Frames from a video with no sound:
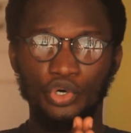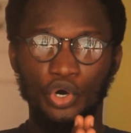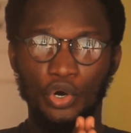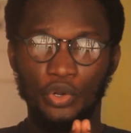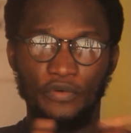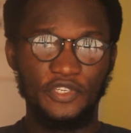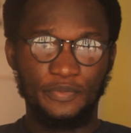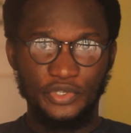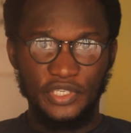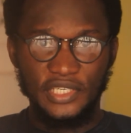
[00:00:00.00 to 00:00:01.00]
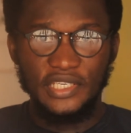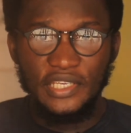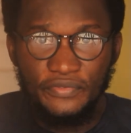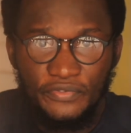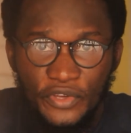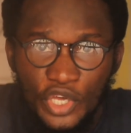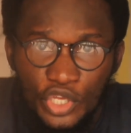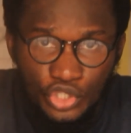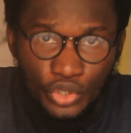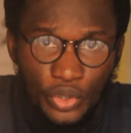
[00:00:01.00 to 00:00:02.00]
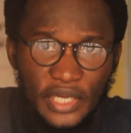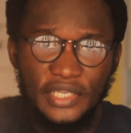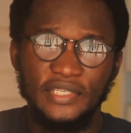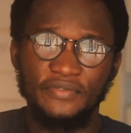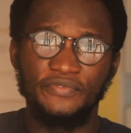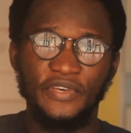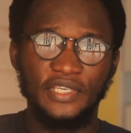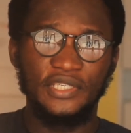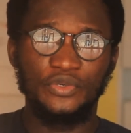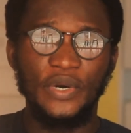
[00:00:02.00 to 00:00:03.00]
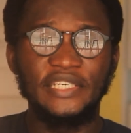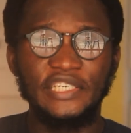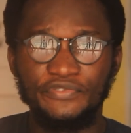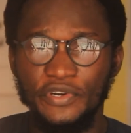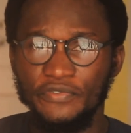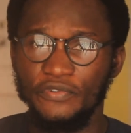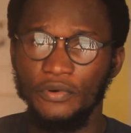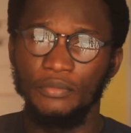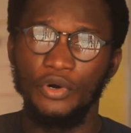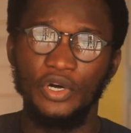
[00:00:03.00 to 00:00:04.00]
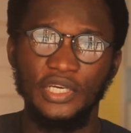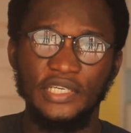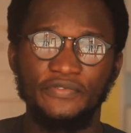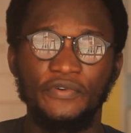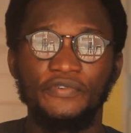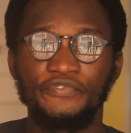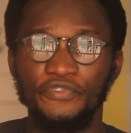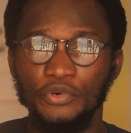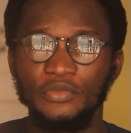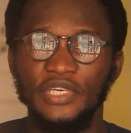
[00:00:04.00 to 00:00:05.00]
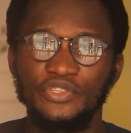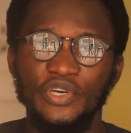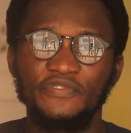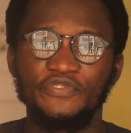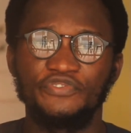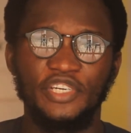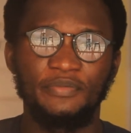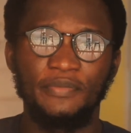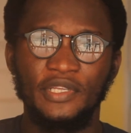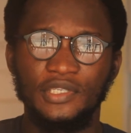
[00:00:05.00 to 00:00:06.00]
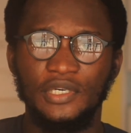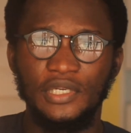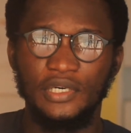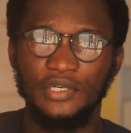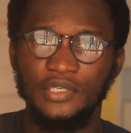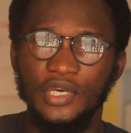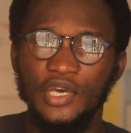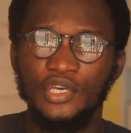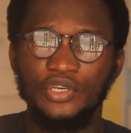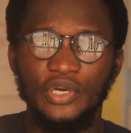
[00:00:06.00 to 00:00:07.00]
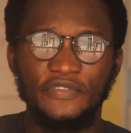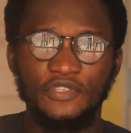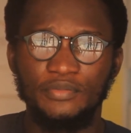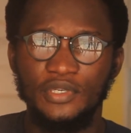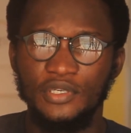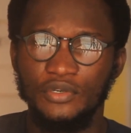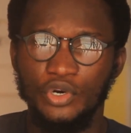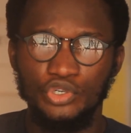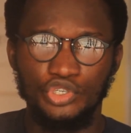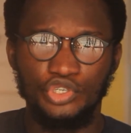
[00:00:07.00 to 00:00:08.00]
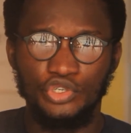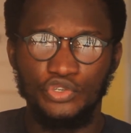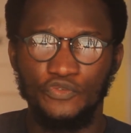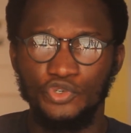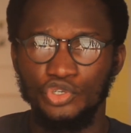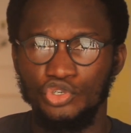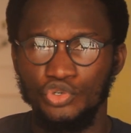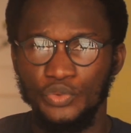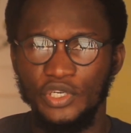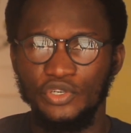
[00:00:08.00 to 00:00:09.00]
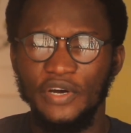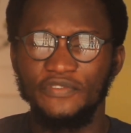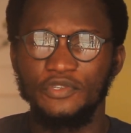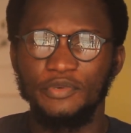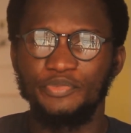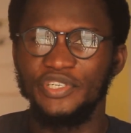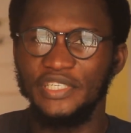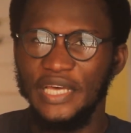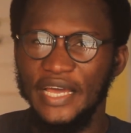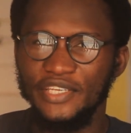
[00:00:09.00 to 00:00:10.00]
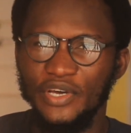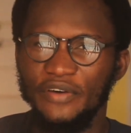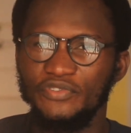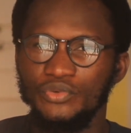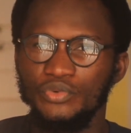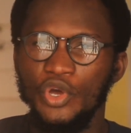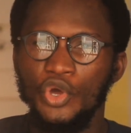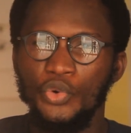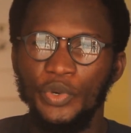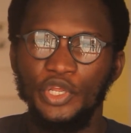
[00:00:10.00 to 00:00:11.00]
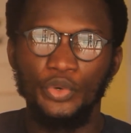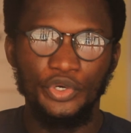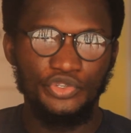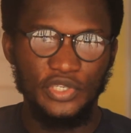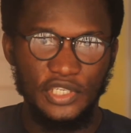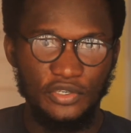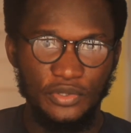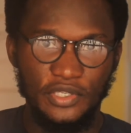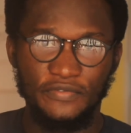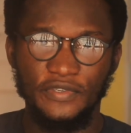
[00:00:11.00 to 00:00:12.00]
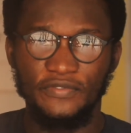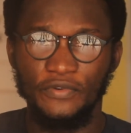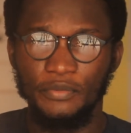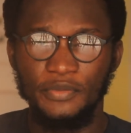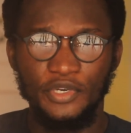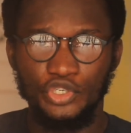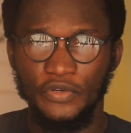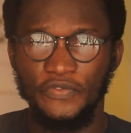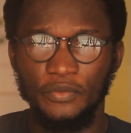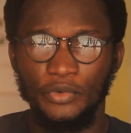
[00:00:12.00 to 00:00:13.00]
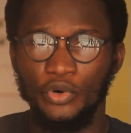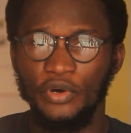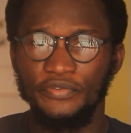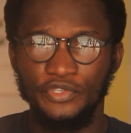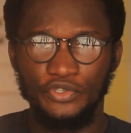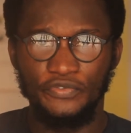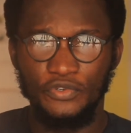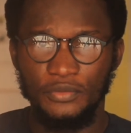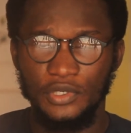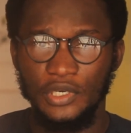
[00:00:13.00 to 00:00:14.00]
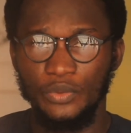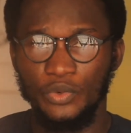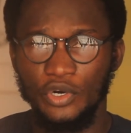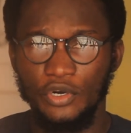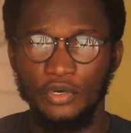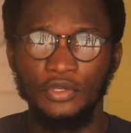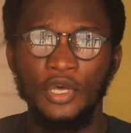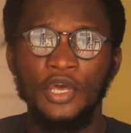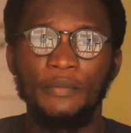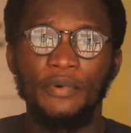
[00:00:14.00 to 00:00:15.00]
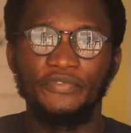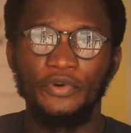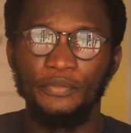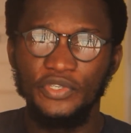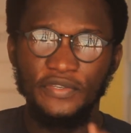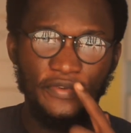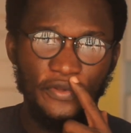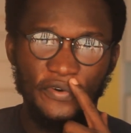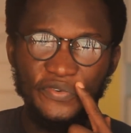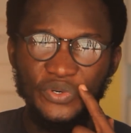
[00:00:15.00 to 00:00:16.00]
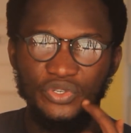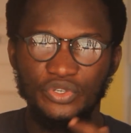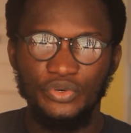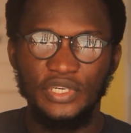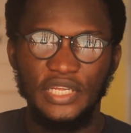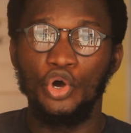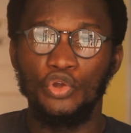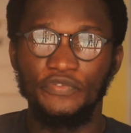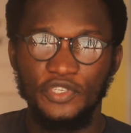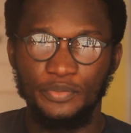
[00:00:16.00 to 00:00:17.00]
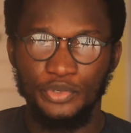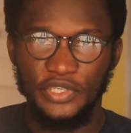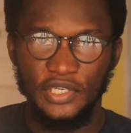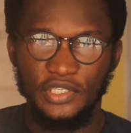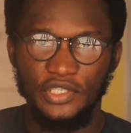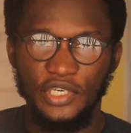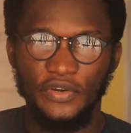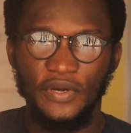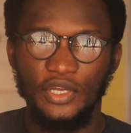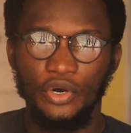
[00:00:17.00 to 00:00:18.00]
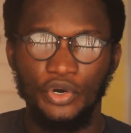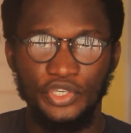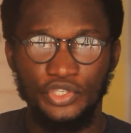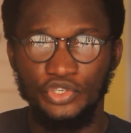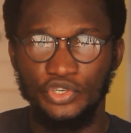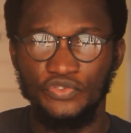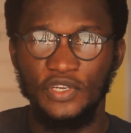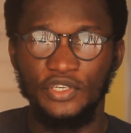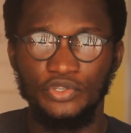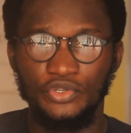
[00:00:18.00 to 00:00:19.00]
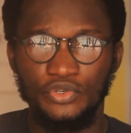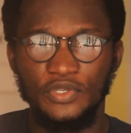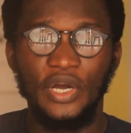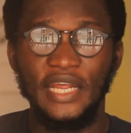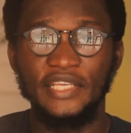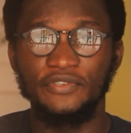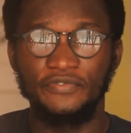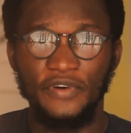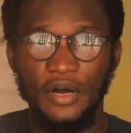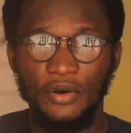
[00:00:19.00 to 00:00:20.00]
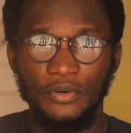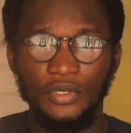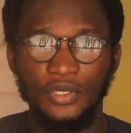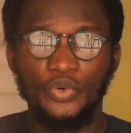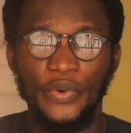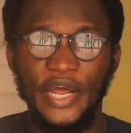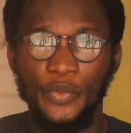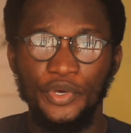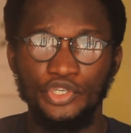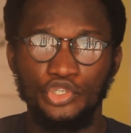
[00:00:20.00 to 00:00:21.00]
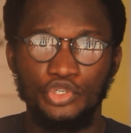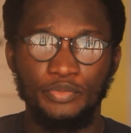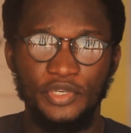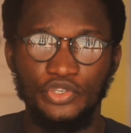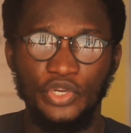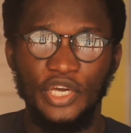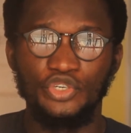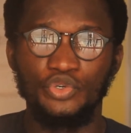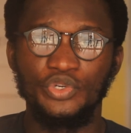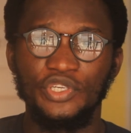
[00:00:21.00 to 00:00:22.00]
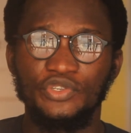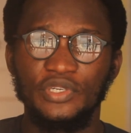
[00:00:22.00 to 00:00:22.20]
all of this process if your editing phase is quite different from others. For a film, yes, you have to really be meticulous, you have to be conscious of what you're doing, you have to be precise, you have to really go into details if it's for maybe a short film or a feature film and whatnot. But for a music video, of course, you don't need all of this process generally. All you need to do is organize your file the right way it should be, so that you don't need to